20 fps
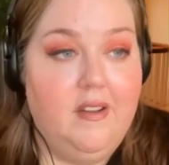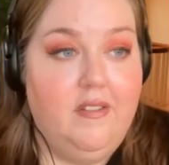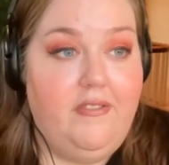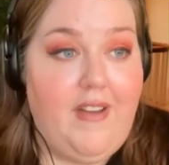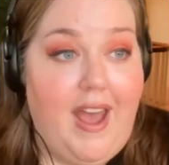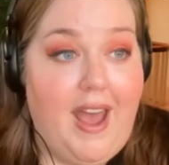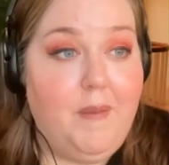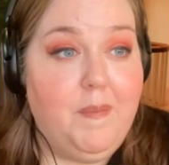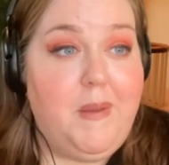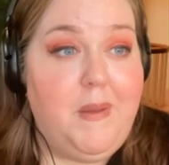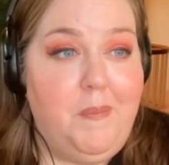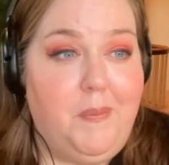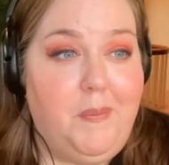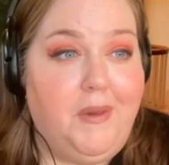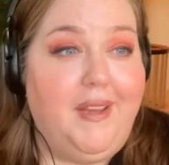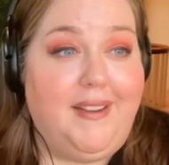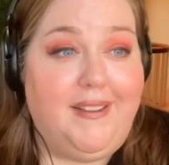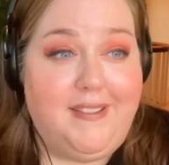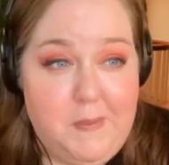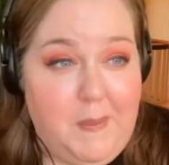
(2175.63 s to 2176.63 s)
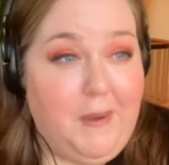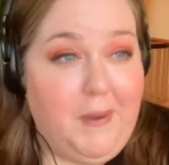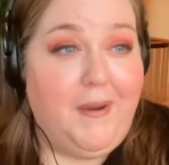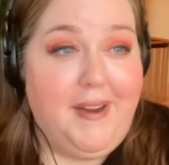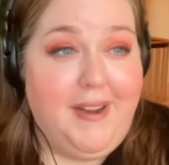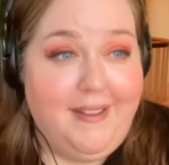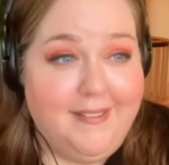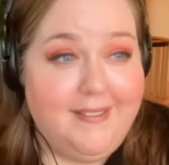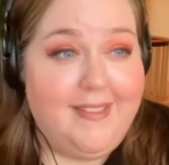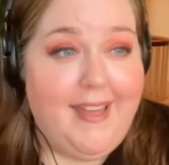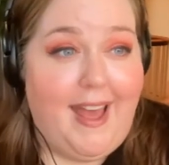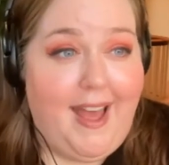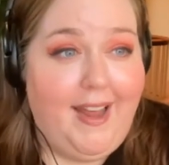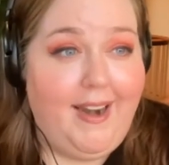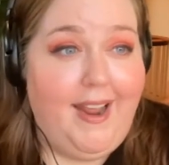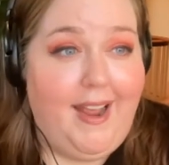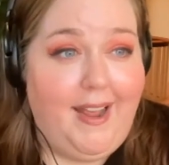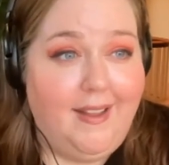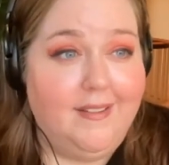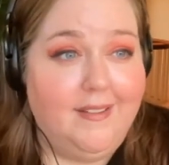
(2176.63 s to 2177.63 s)
fat people experience
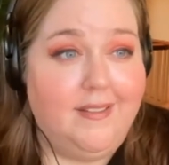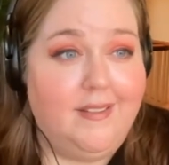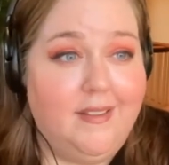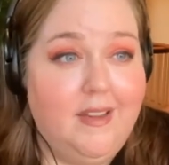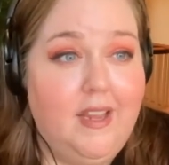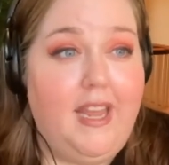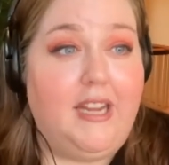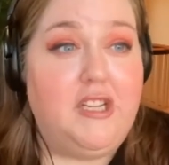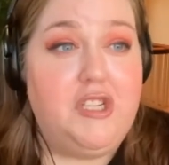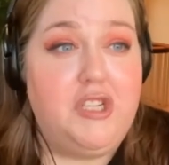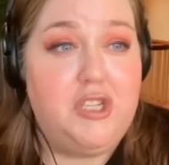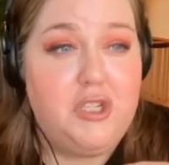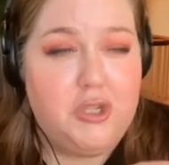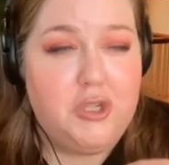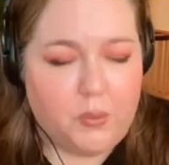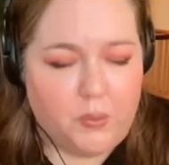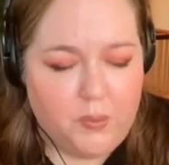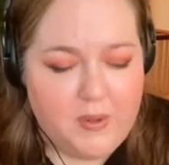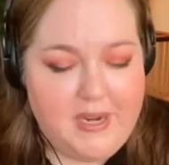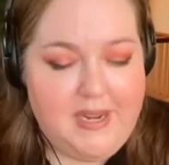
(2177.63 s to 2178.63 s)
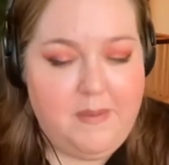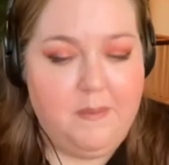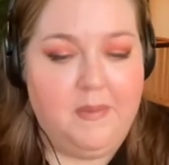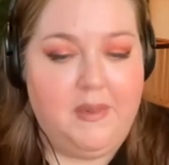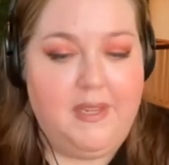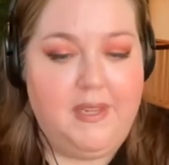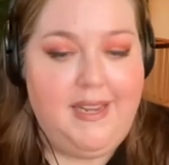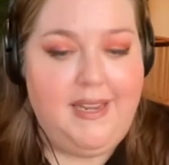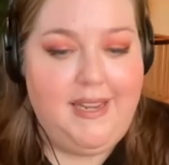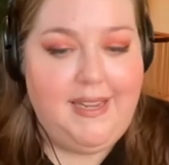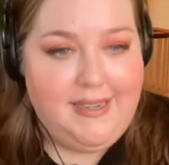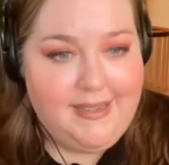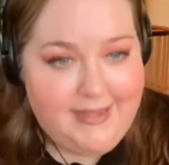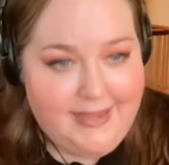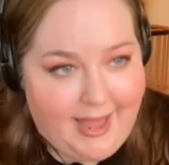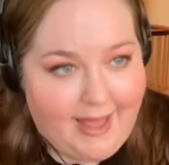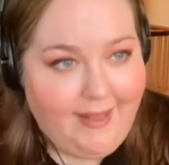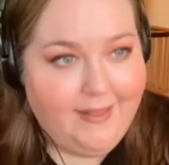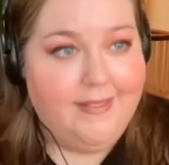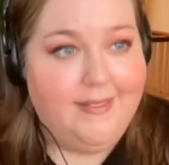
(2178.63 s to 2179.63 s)
that as extremely
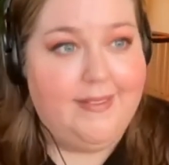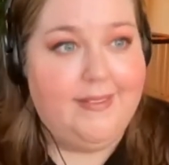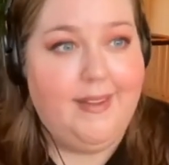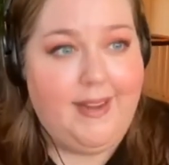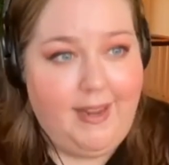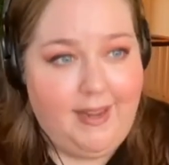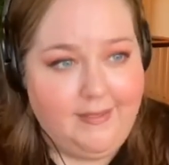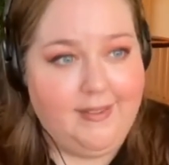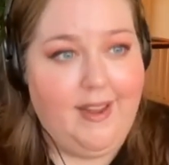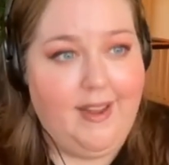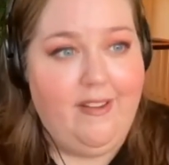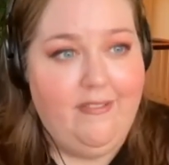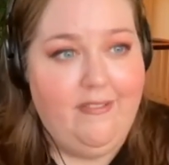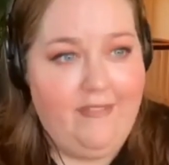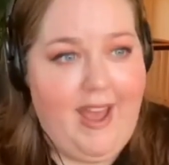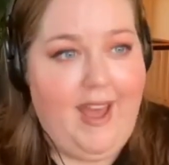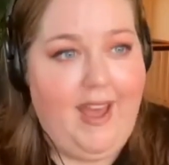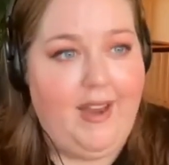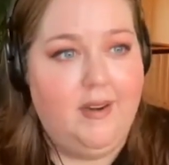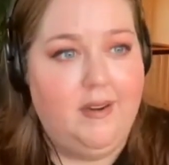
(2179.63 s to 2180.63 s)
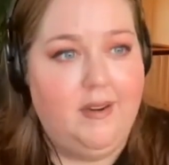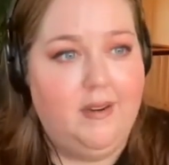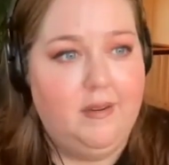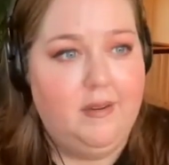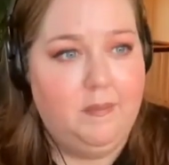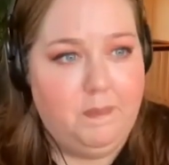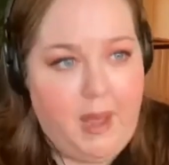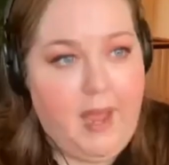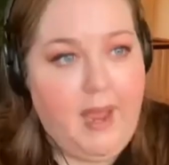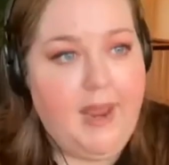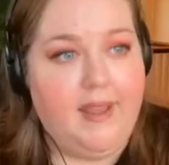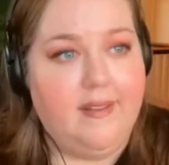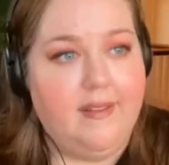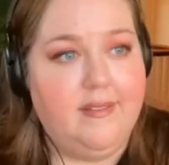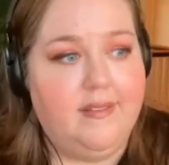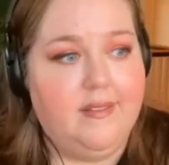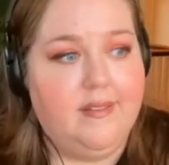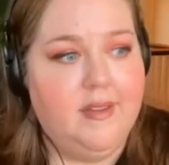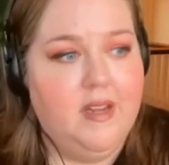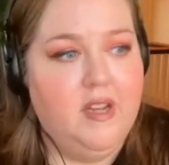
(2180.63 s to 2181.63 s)
intense anti-fat
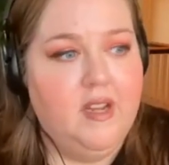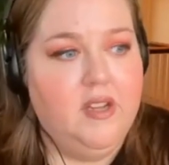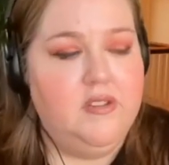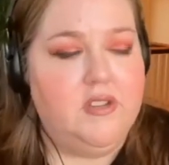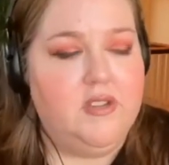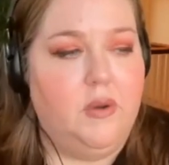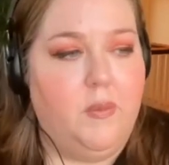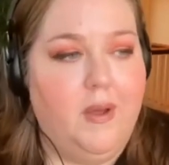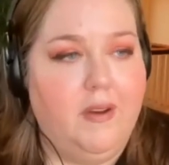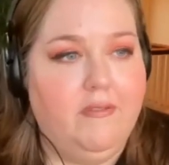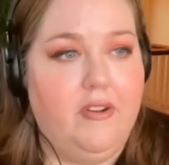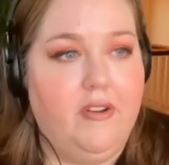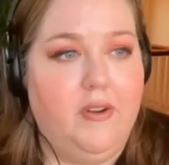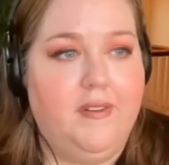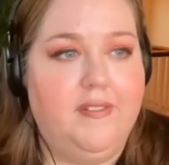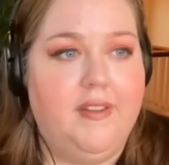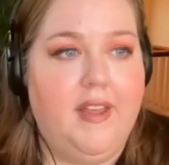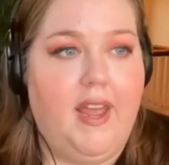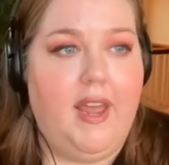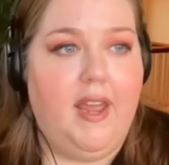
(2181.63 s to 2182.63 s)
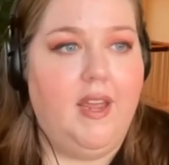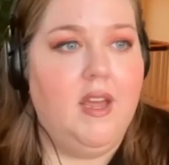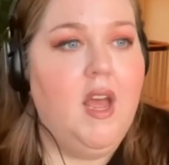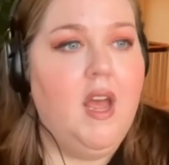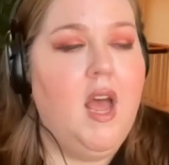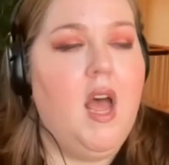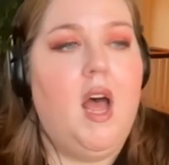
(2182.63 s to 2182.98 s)
bias. So when folks say,